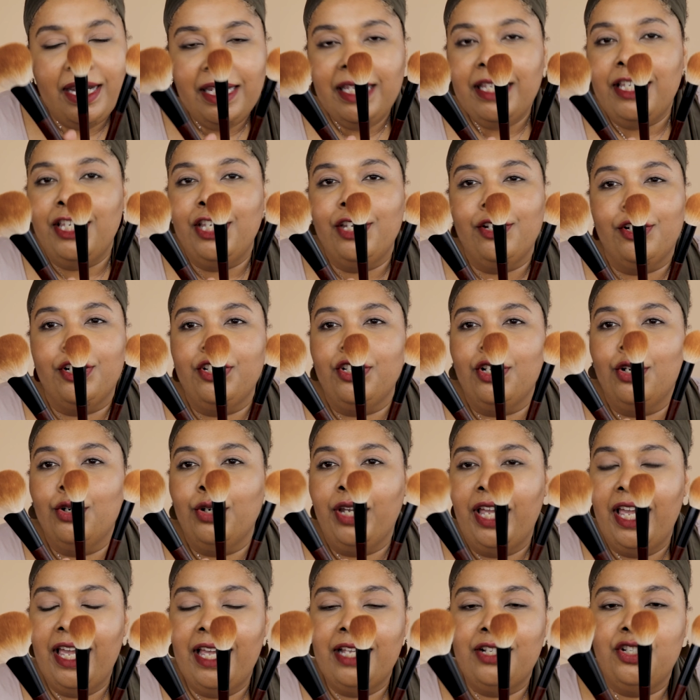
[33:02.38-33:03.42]
years.
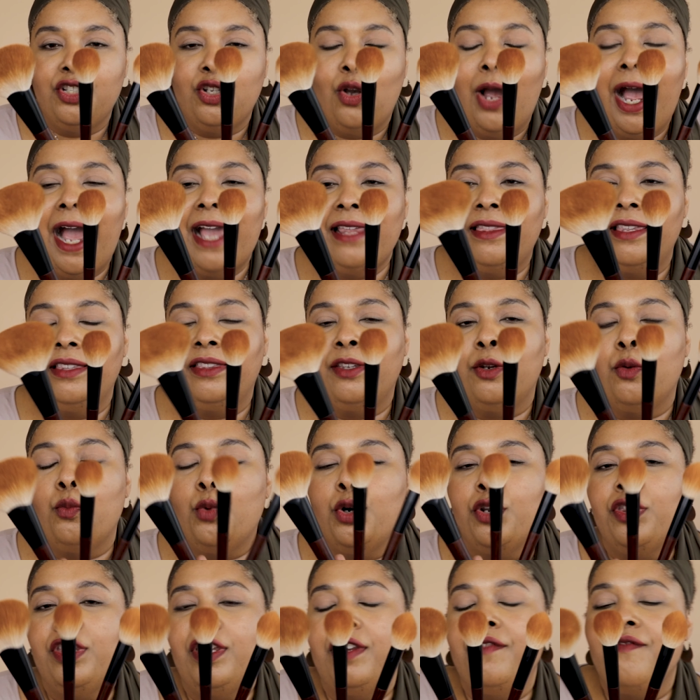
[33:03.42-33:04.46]
Okay, so I think they're
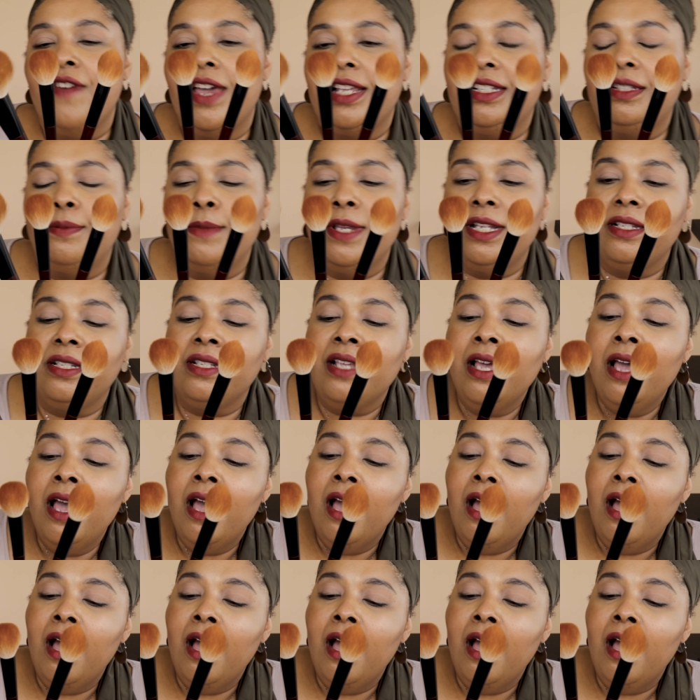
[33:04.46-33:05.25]
worthy investments.